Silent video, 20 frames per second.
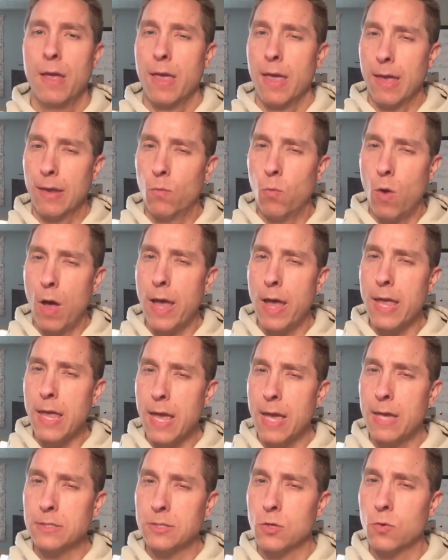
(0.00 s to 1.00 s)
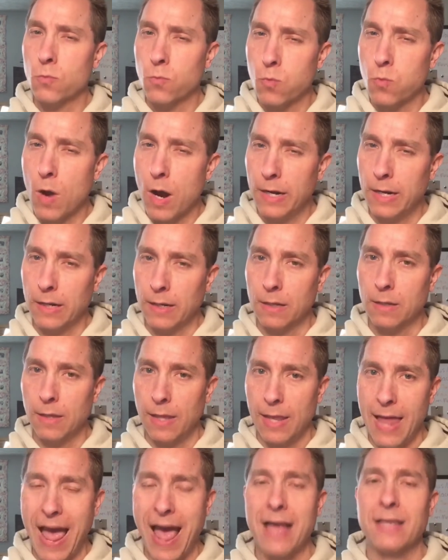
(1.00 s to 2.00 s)
And why has the running
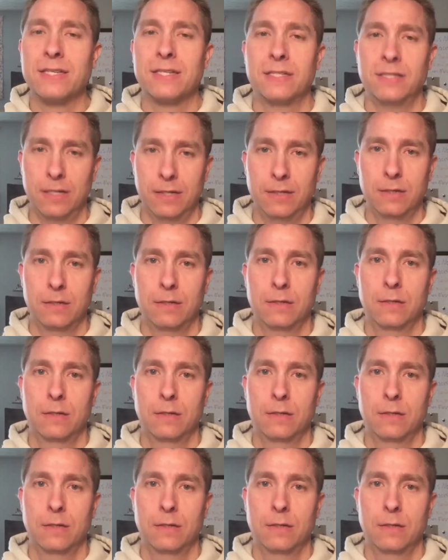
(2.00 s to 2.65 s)
lasted